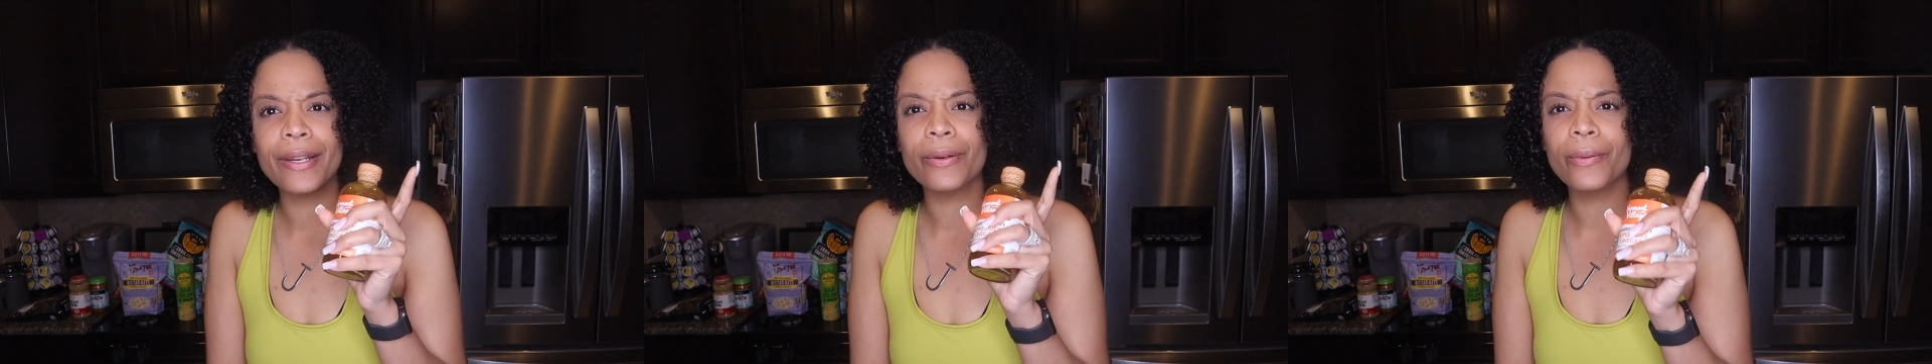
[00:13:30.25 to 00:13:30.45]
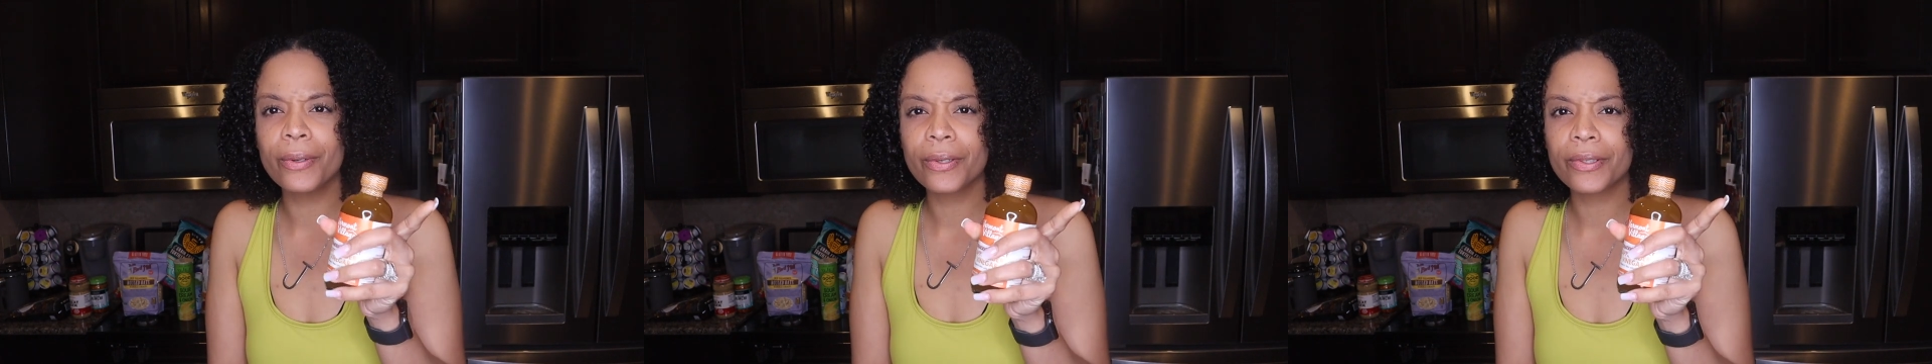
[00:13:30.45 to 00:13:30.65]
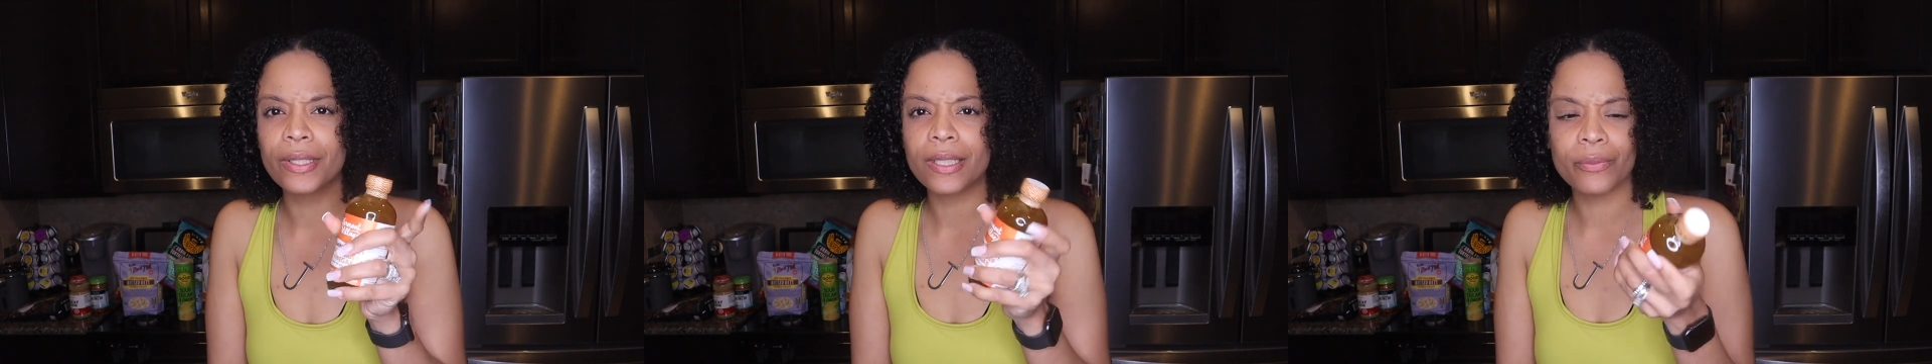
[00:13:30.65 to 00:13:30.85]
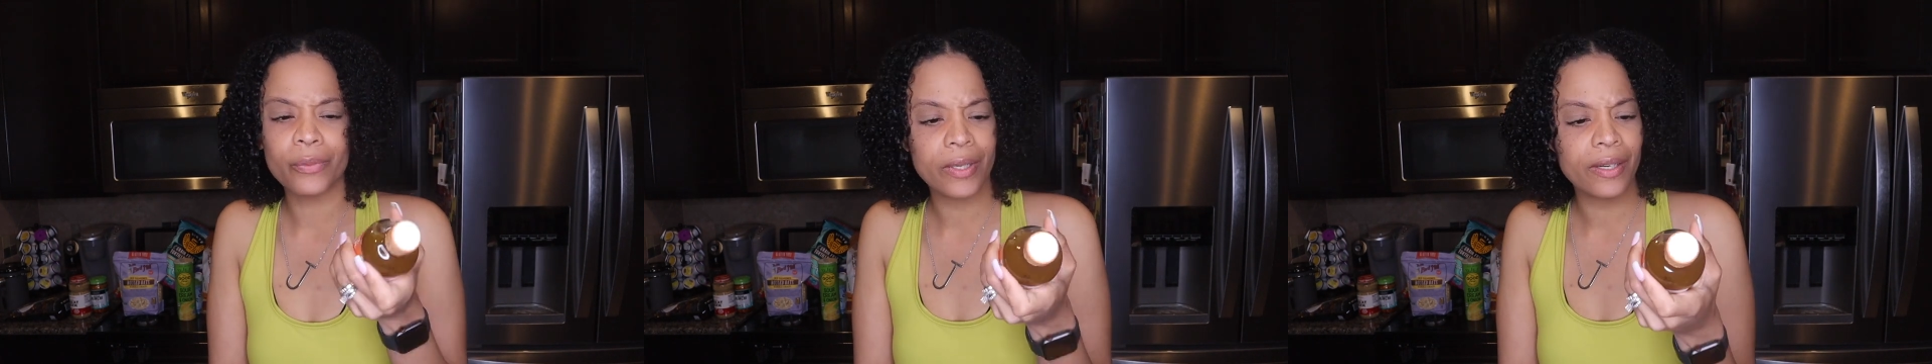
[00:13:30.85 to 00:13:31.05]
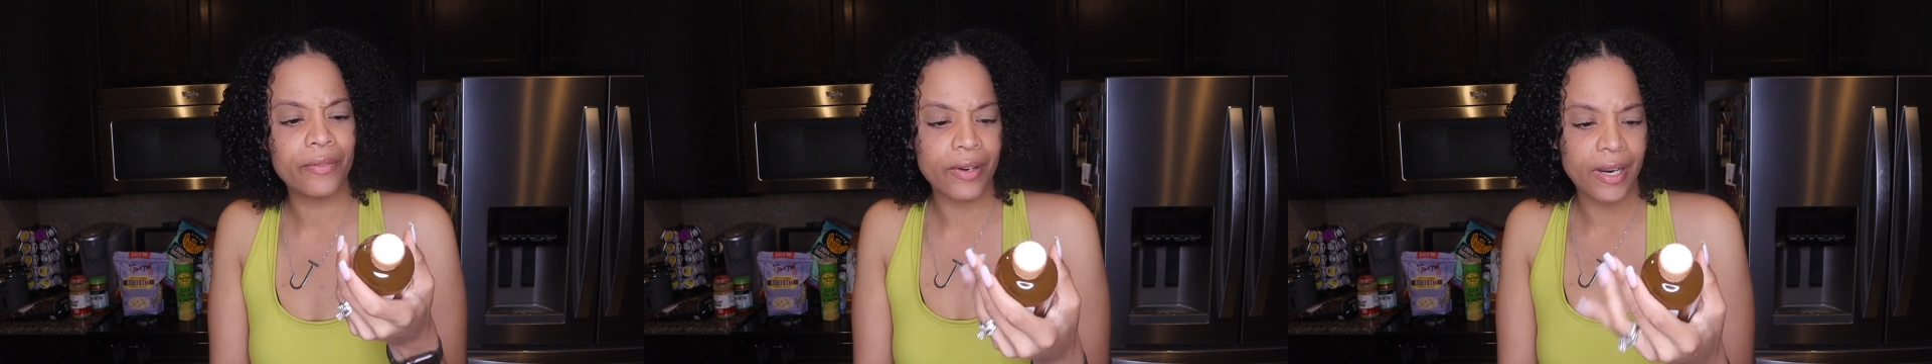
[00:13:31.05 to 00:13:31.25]
and order it
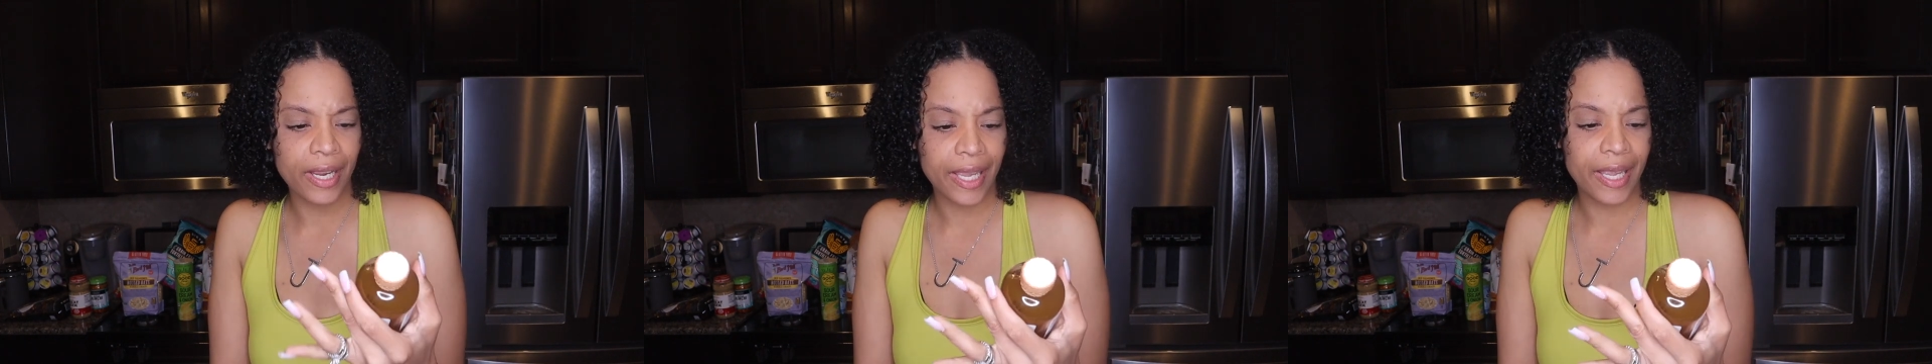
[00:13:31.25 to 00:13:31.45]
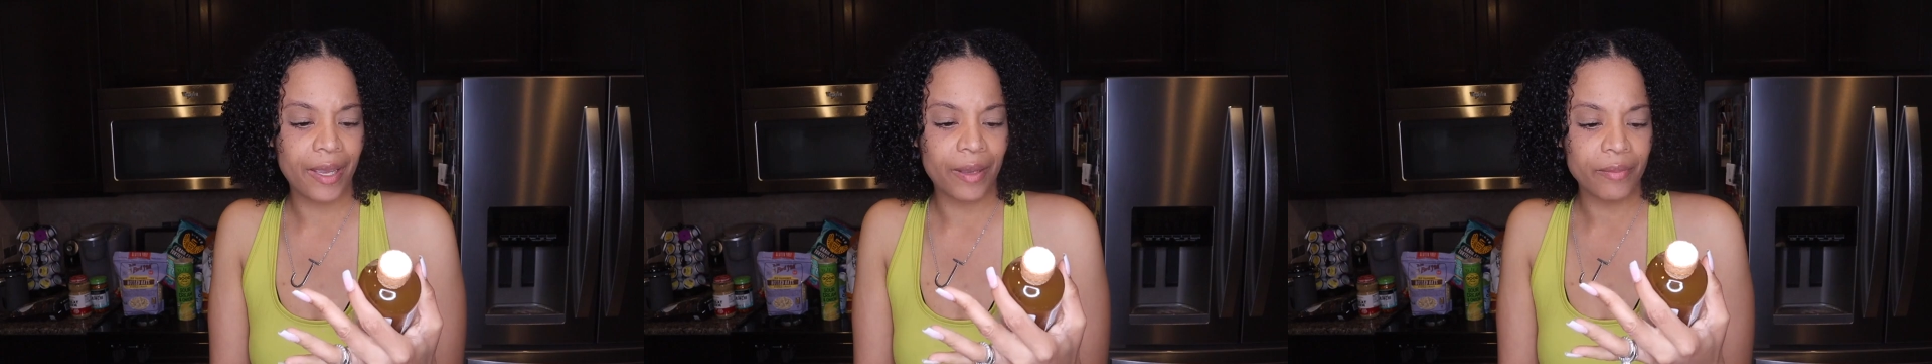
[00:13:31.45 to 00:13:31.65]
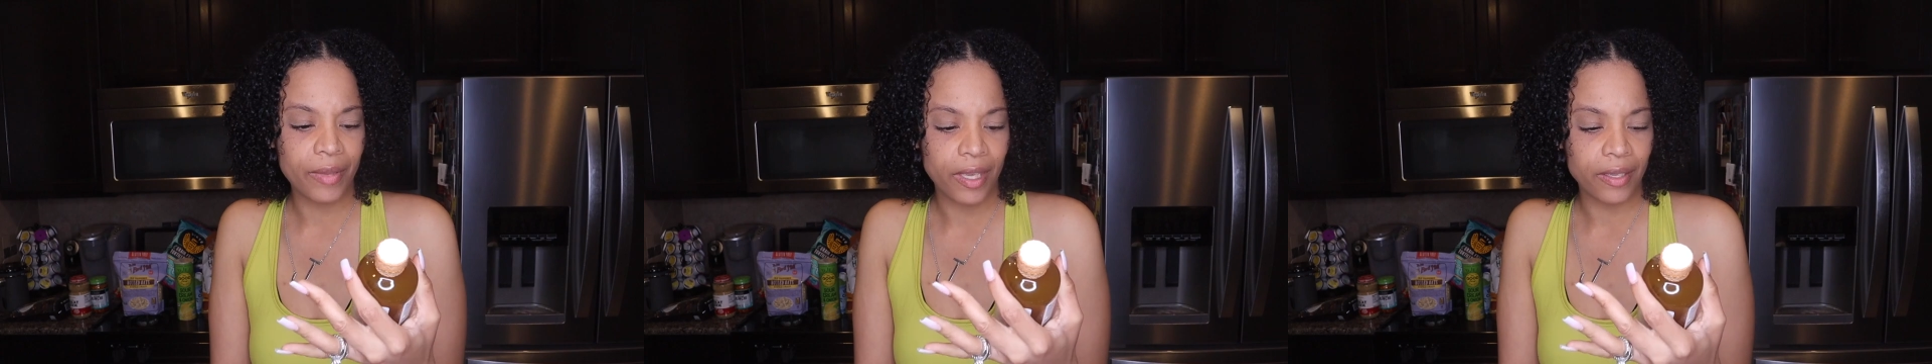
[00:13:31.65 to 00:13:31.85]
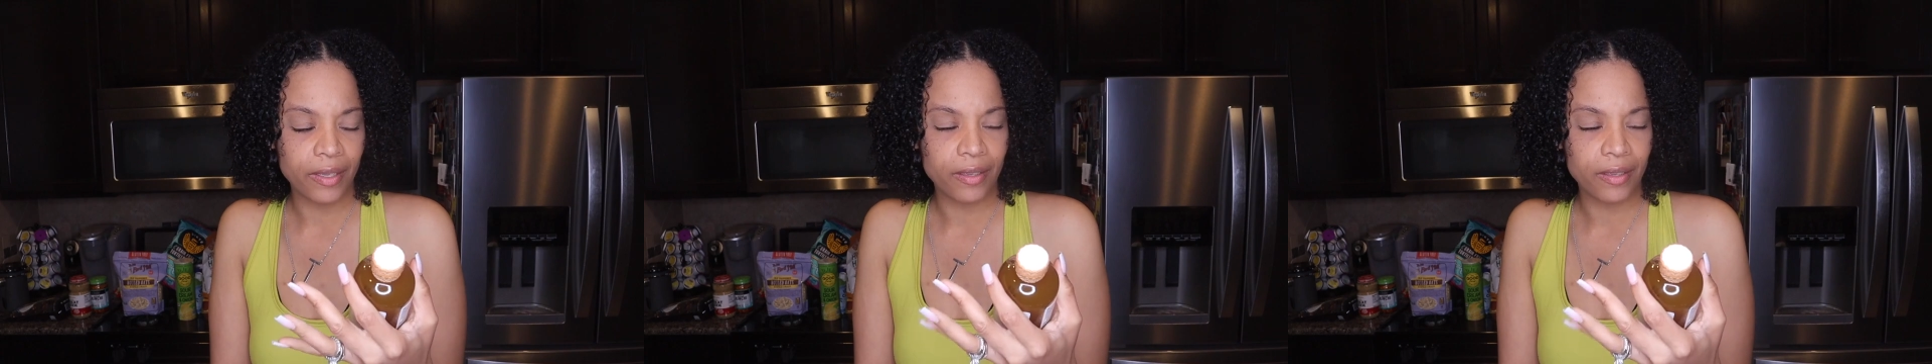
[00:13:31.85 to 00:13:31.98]
whenever I can't make